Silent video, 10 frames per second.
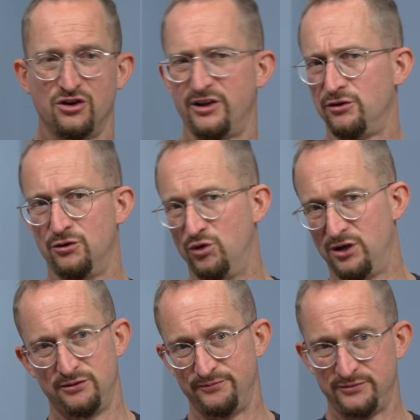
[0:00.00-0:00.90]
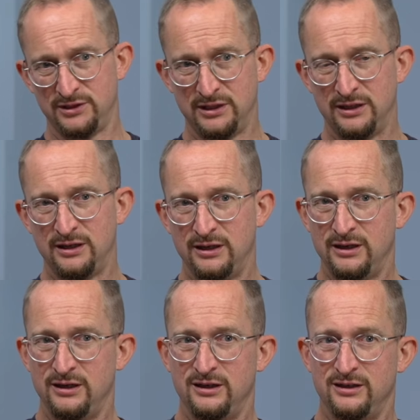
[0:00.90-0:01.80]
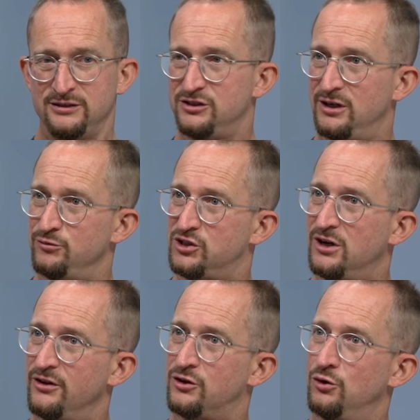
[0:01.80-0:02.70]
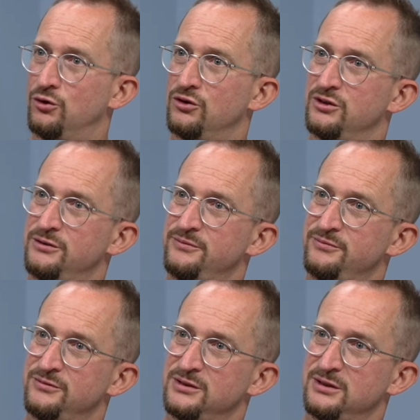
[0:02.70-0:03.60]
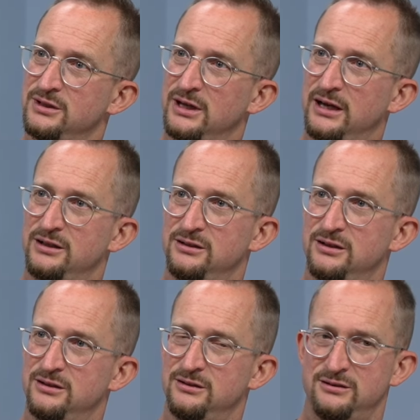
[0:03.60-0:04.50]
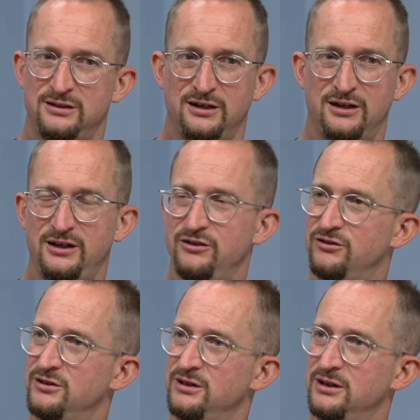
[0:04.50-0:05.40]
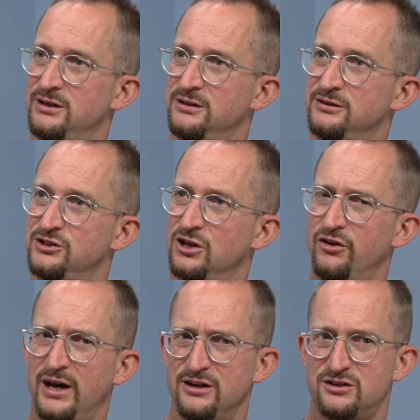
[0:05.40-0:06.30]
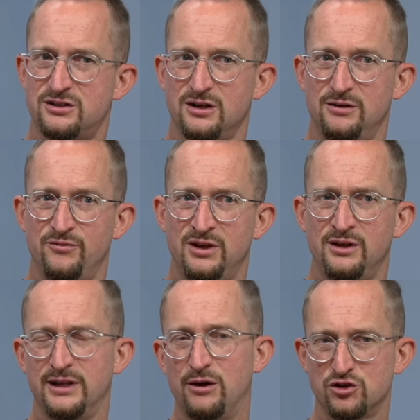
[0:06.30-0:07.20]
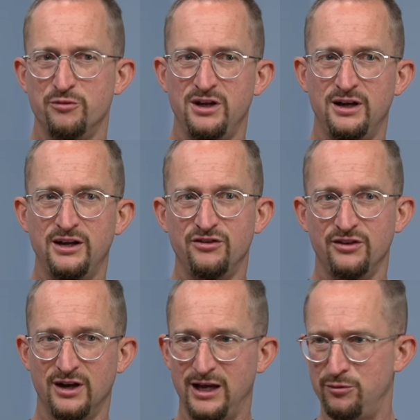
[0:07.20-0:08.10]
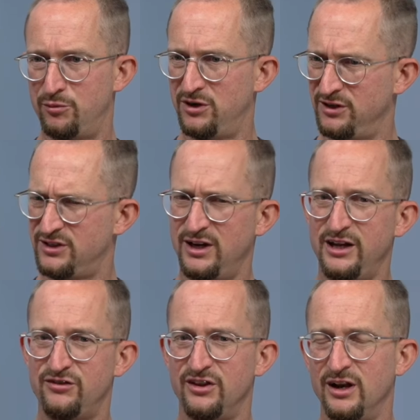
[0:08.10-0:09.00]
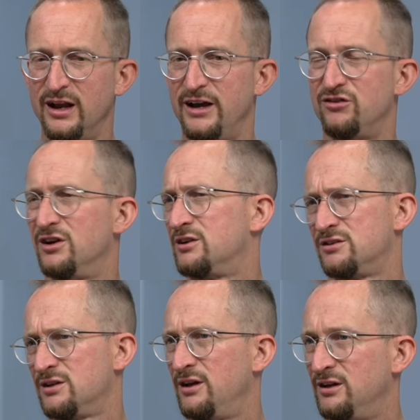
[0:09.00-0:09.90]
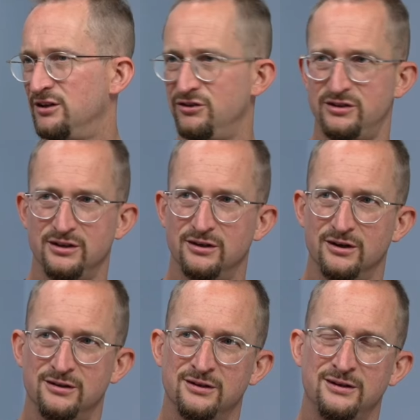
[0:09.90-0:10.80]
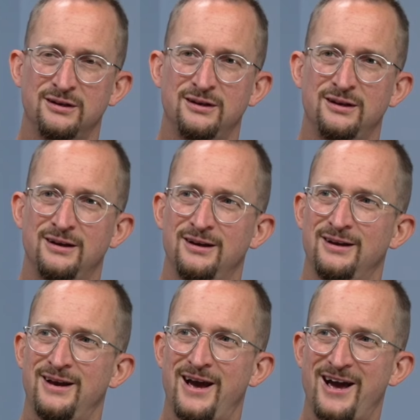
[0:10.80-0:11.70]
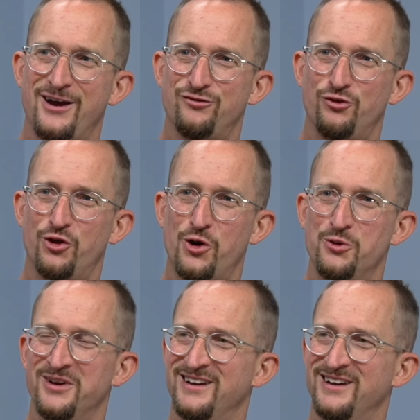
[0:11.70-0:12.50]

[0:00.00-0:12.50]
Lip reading: I thought, well, time to cut the cord and leave. Yeah. So that was me leaving the Labour Party. Leaving the left, like I say, I don't think I'd have, although